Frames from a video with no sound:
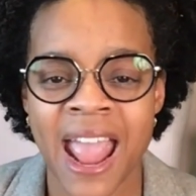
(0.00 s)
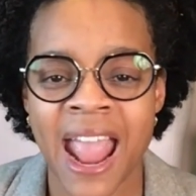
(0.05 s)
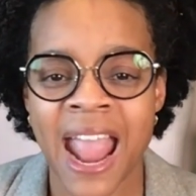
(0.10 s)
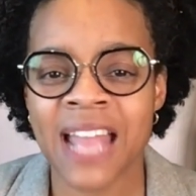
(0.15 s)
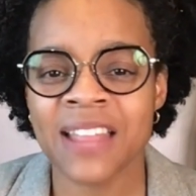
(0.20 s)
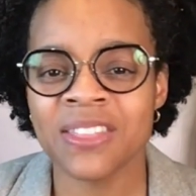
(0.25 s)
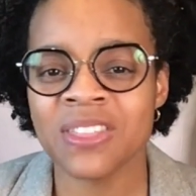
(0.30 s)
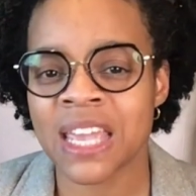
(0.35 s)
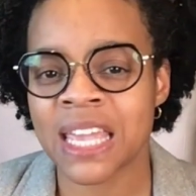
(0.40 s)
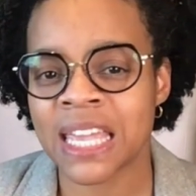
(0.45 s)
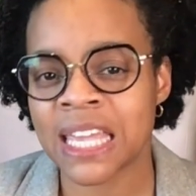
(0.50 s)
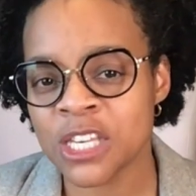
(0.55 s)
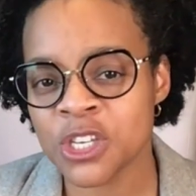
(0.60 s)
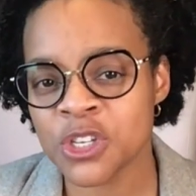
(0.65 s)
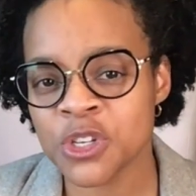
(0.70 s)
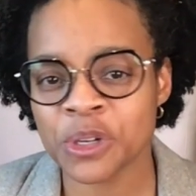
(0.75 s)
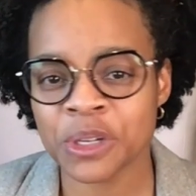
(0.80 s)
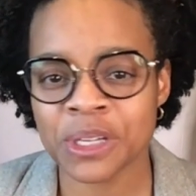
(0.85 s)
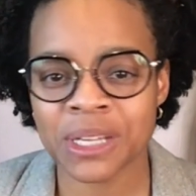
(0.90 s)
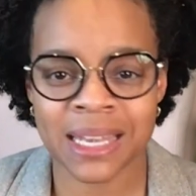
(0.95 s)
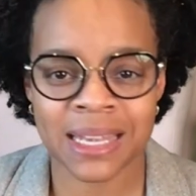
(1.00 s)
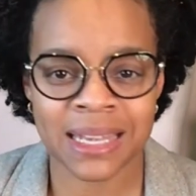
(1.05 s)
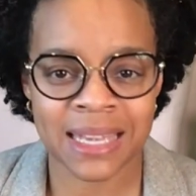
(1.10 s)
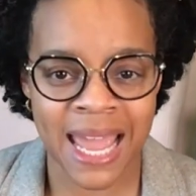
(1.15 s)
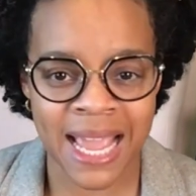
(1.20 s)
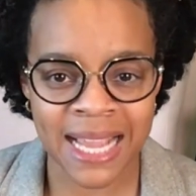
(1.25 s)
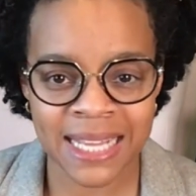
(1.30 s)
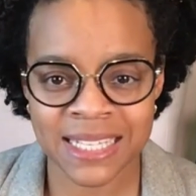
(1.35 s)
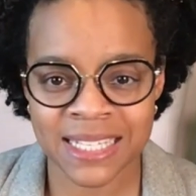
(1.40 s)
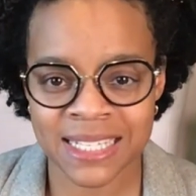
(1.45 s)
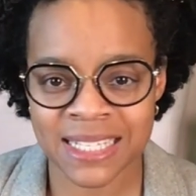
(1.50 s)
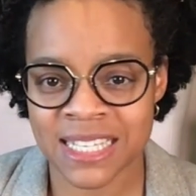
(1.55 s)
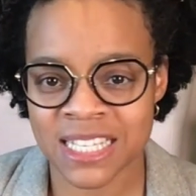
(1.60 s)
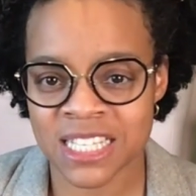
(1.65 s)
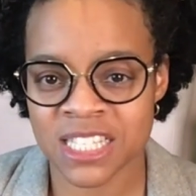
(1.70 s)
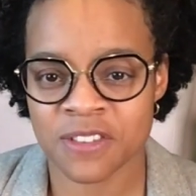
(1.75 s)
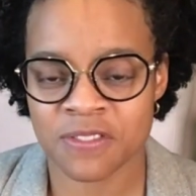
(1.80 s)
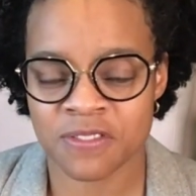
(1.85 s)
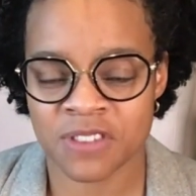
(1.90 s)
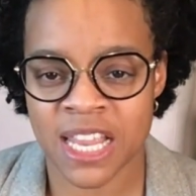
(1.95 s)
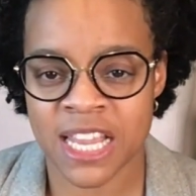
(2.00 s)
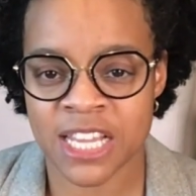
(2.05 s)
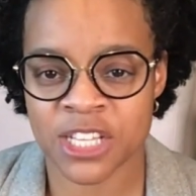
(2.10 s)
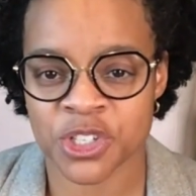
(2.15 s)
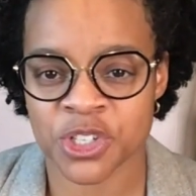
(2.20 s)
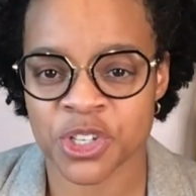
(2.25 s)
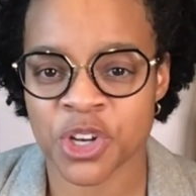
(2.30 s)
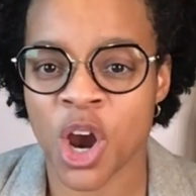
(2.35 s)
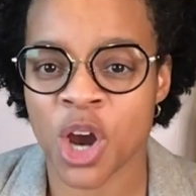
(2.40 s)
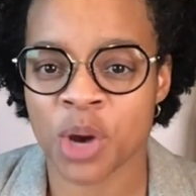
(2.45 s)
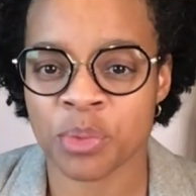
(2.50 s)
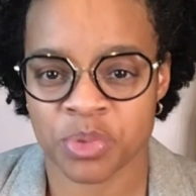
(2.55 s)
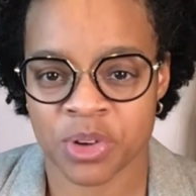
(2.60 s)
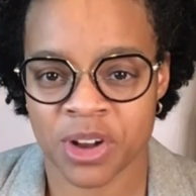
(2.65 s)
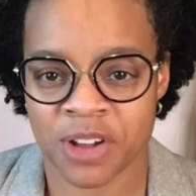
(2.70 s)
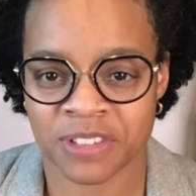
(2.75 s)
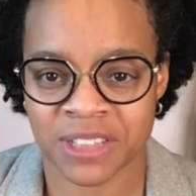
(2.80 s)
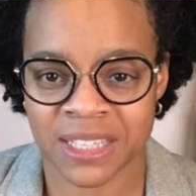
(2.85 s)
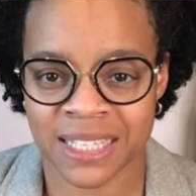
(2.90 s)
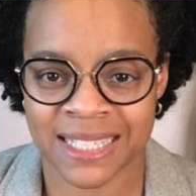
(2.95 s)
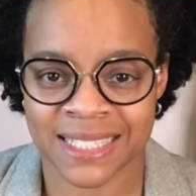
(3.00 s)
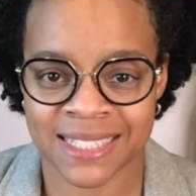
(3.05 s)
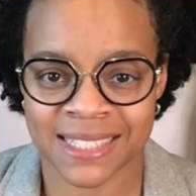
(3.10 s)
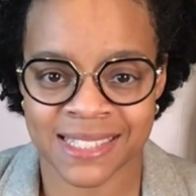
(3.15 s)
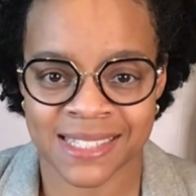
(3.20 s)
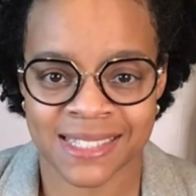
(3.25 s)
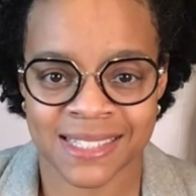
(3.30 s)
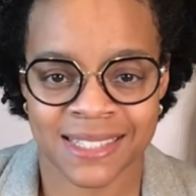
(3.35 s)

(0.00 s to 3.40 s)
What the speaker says: and the interconnectedness of nature are prevalent.